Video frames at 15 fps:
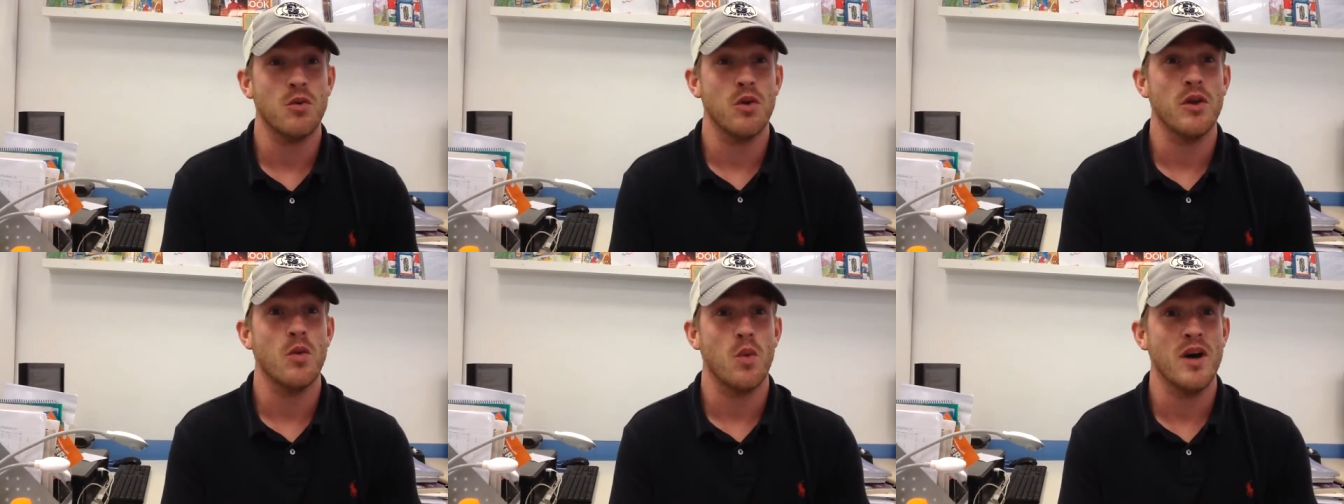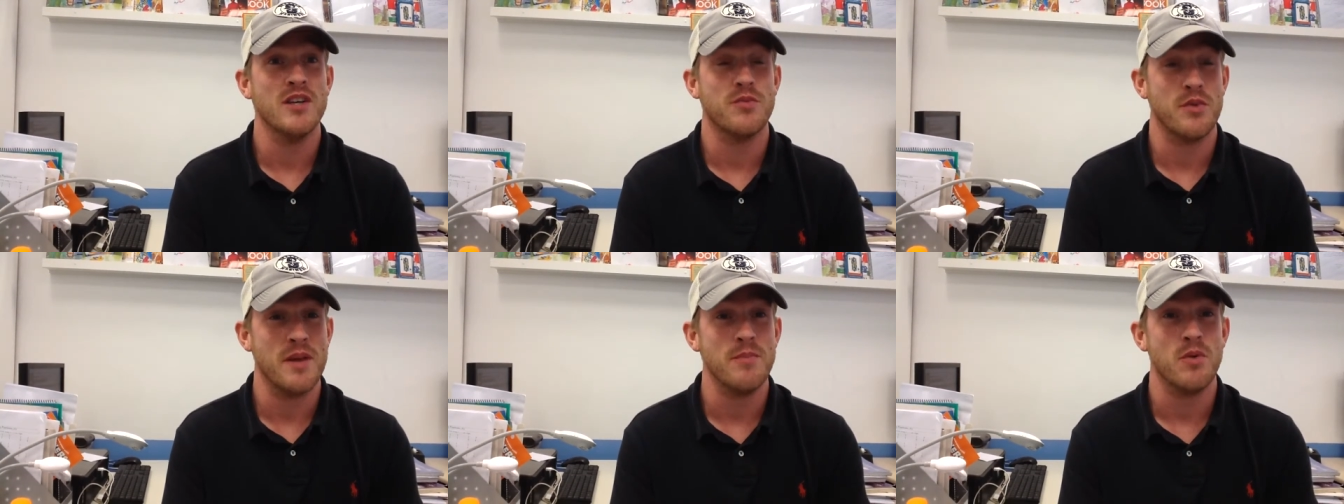really was
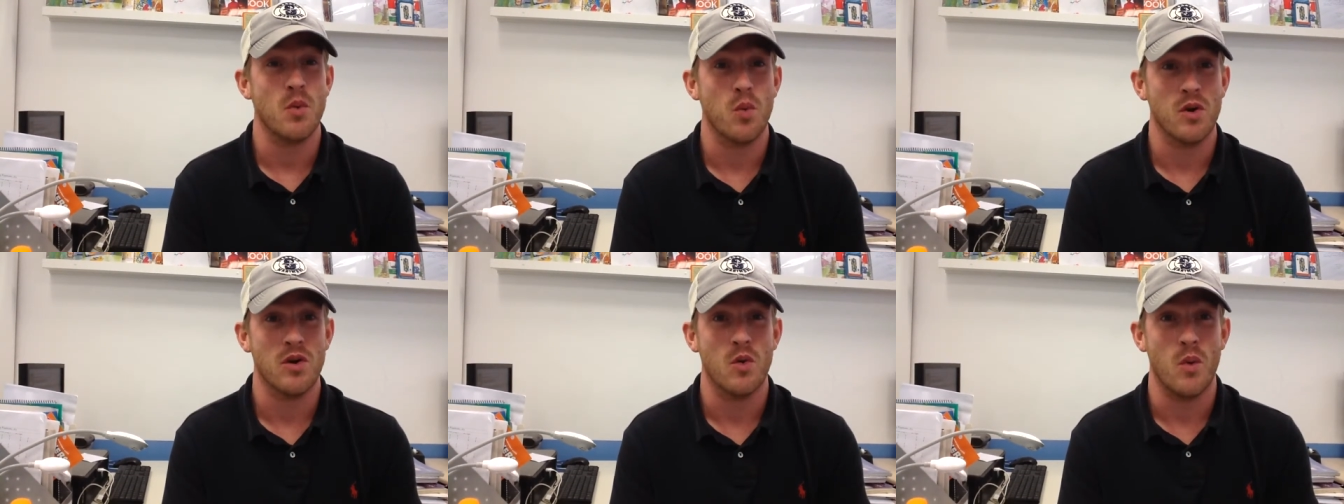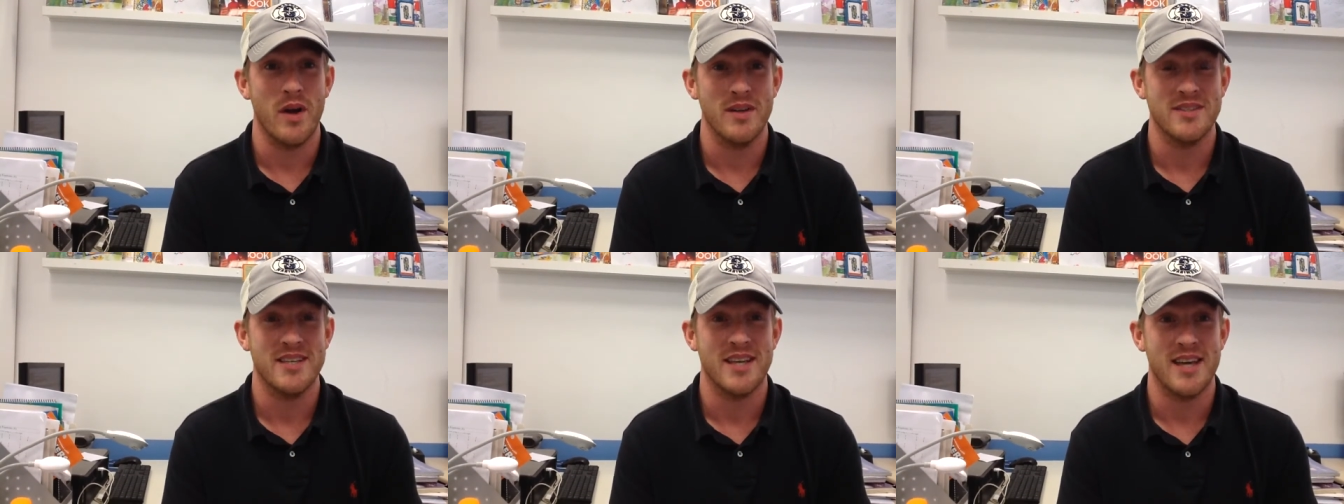for them to work
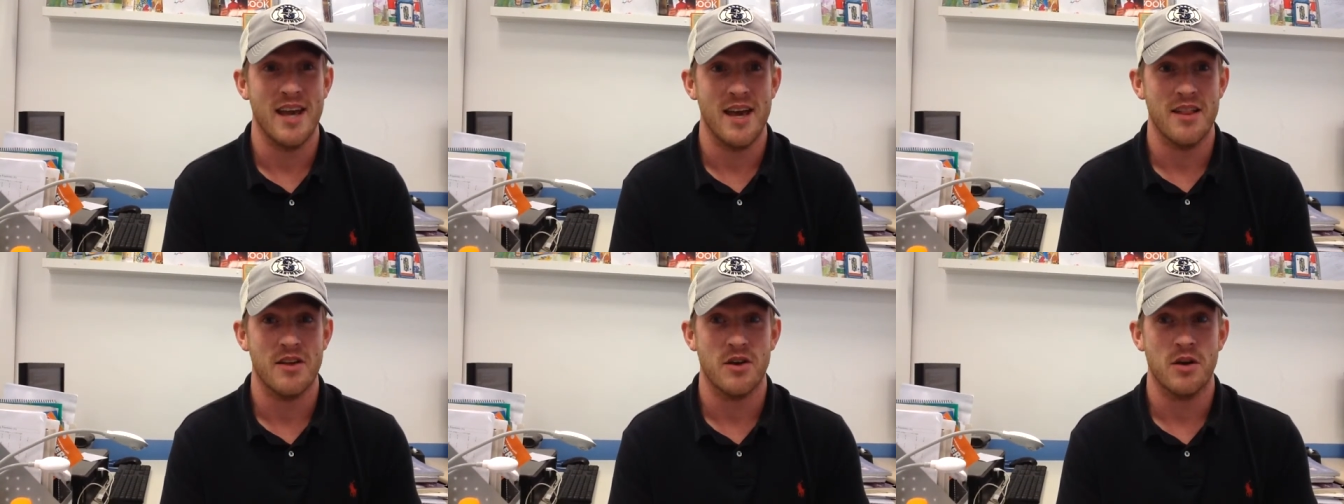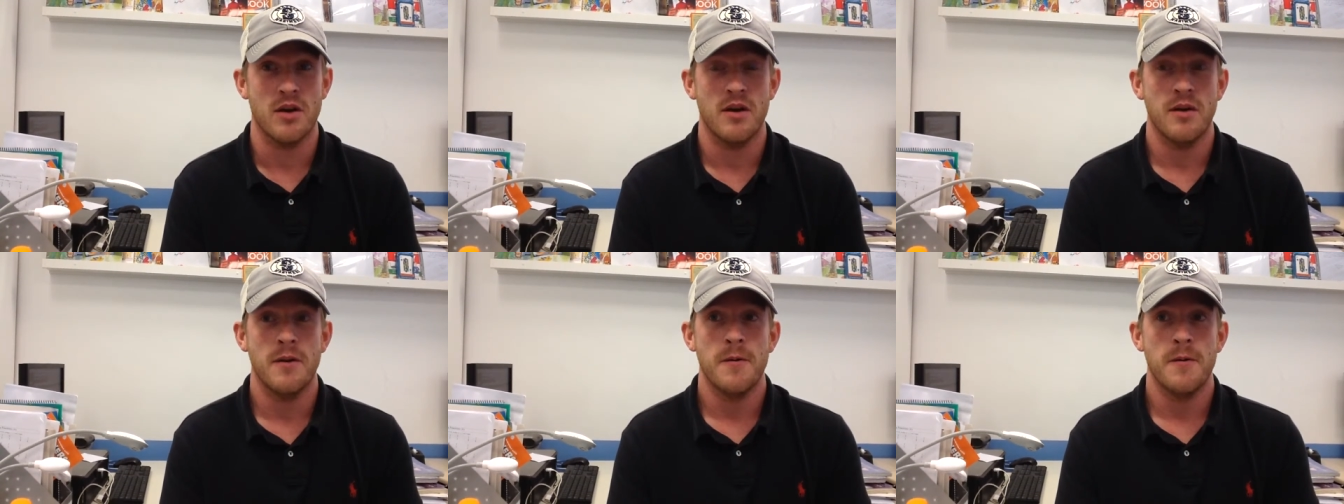well together